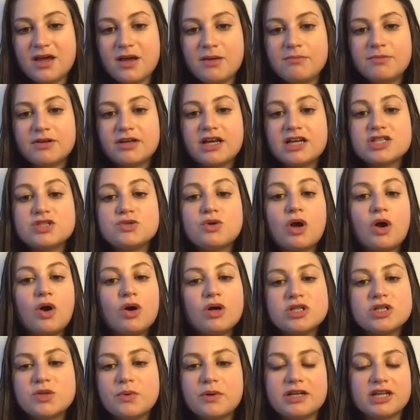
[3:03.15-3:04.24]
Because you are
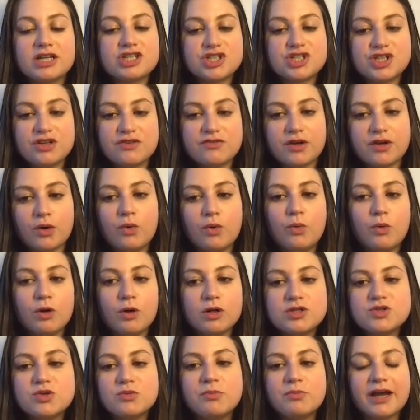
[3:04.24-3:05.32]
also an achiever who
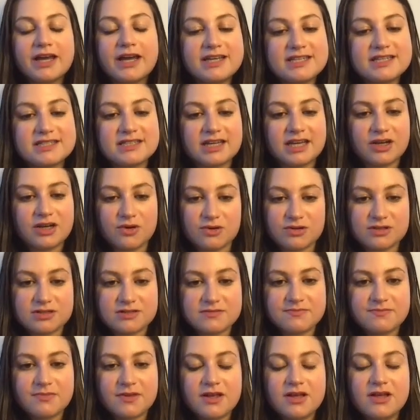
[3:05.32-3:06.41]
wants to break his records.
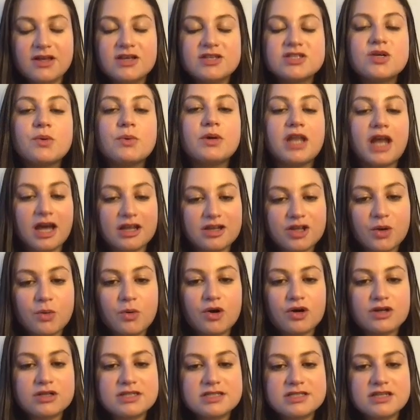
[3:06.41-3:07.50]
So in other
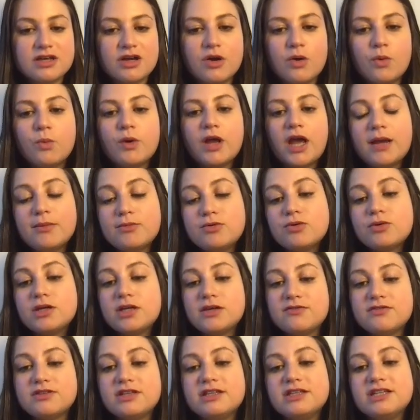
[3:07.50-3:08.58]
words, we aim to
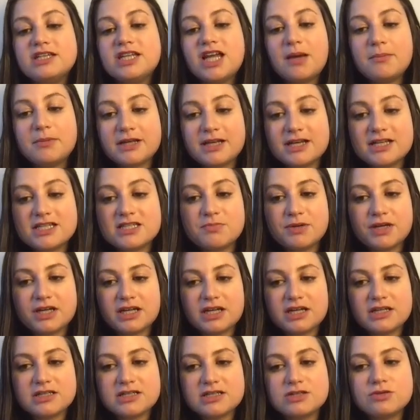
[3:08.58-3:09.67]
give the dynamic
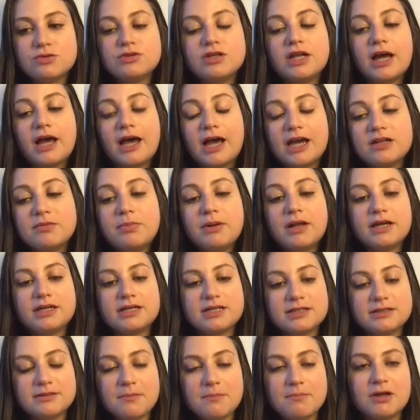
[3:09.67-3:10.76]
experience to the right
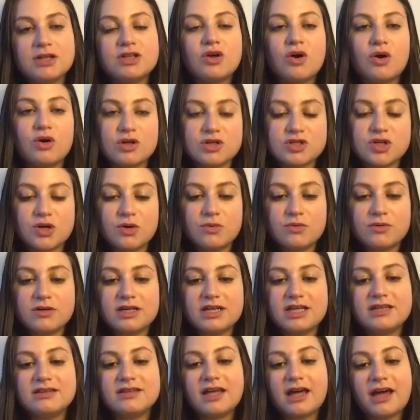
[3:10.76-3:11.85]
player, but also
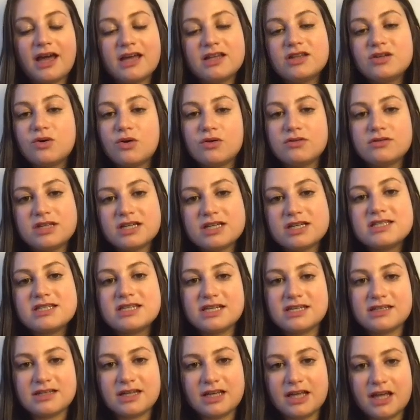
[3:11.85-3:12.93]
in the right context
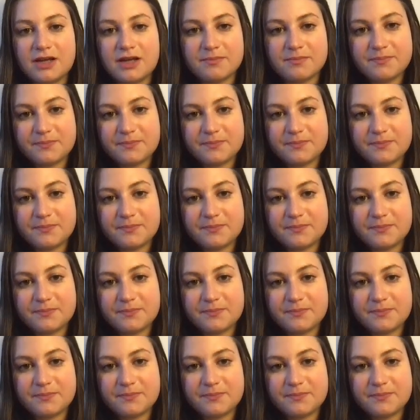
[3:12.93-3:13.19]
in the game.